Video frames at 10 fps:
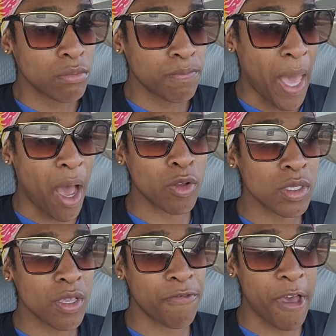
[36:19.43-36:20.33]

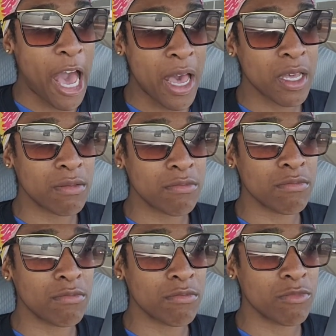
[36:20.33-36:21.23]
pounds of fat,
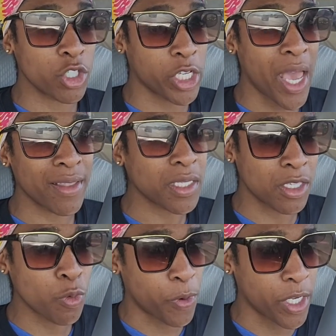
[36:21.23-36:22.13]
which again, that's
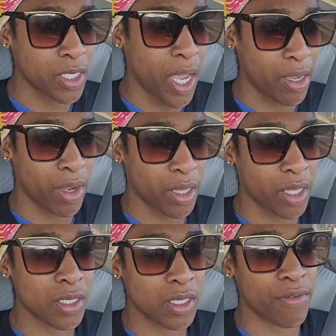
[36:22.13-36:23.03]
still pretty tight, right? Like
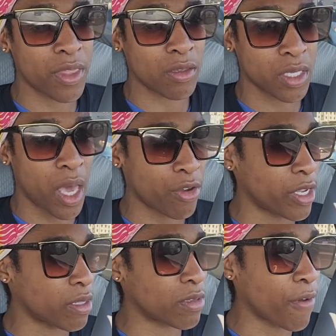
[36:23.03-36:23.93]
that's a 7,000 calorie
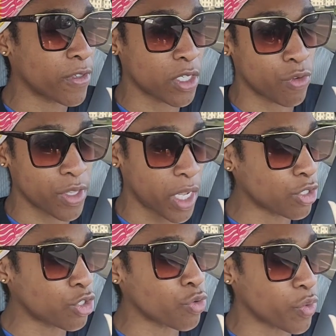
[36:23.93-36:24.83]
deficit over the
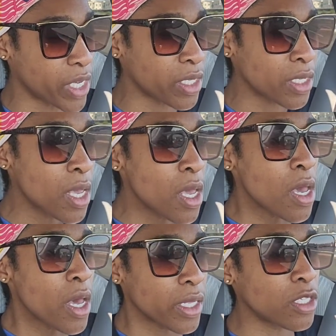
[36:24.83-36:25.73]
next 2 weeks.
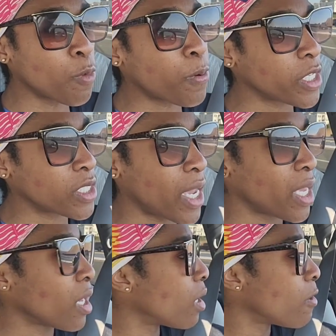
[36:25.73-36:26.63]
It's still pretty
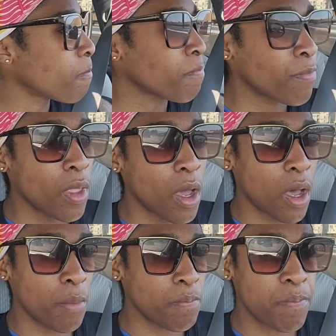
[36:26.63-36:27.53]
tight,
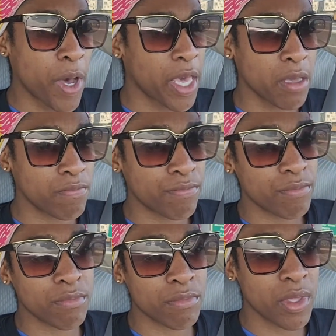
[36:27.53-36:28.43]
but
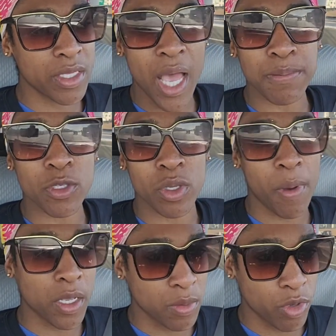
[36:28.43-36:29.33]
it's absolutely
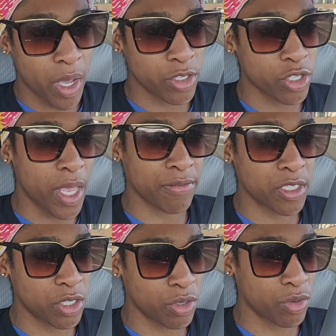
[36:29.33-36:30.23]
possible. I just have
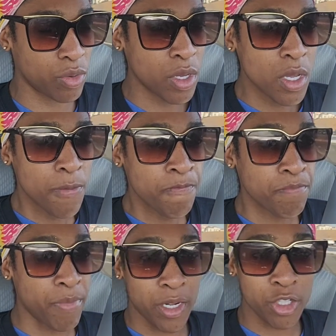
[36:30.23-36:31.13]
to
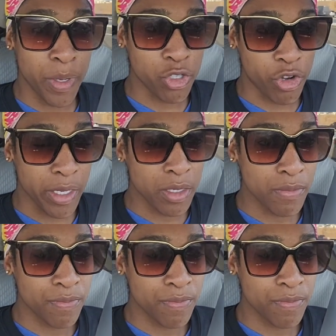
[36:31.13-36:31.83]
manage my stress,